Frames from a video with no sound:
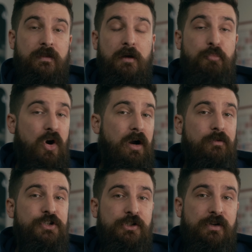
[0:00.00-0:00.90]
The bar I
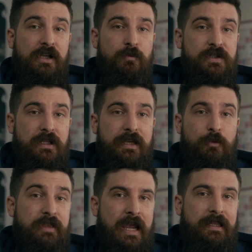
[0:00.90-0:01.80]
was shooting in was lit
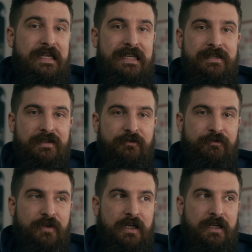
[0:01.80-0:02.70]
with LEDs
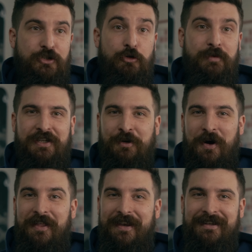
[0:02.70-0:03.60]
of dubious
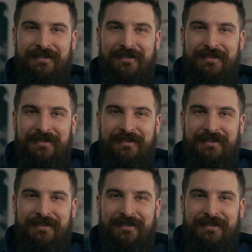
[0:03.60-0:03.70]
quality.